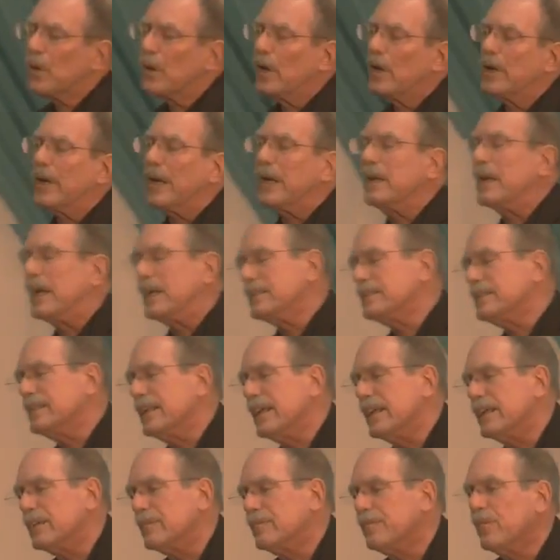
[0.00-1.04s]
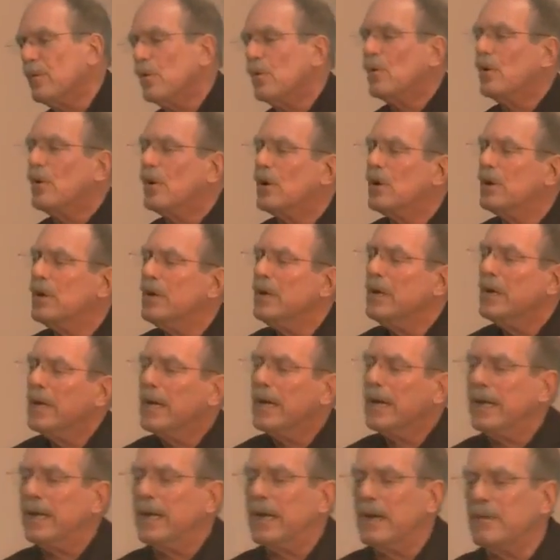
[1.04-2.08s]
where 1984
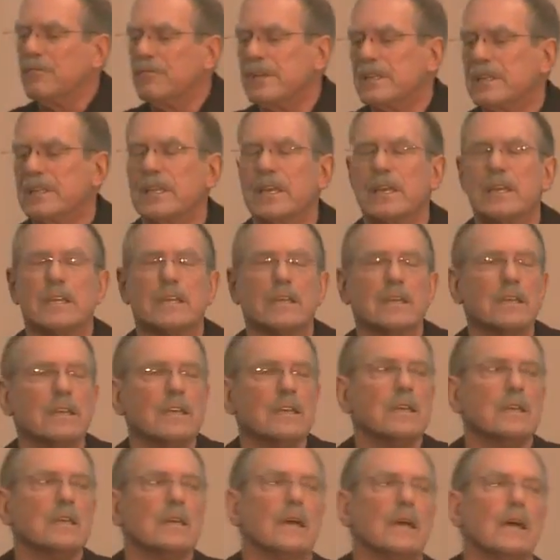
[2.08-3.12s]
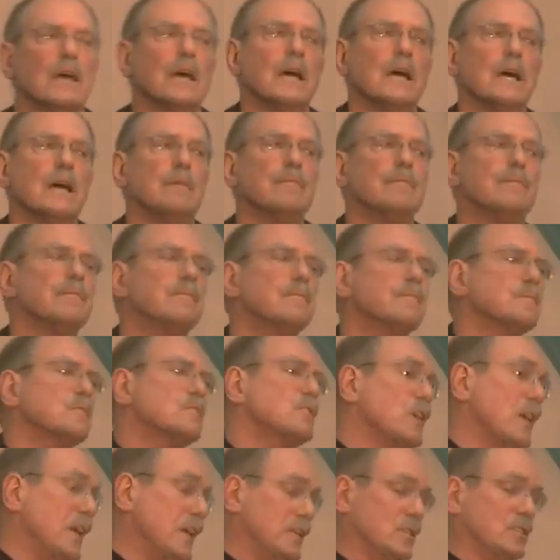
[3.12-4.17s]
and everything um,
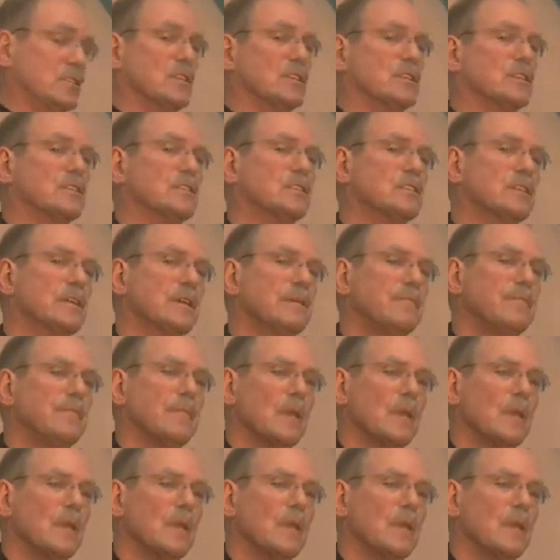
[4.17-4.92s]
changes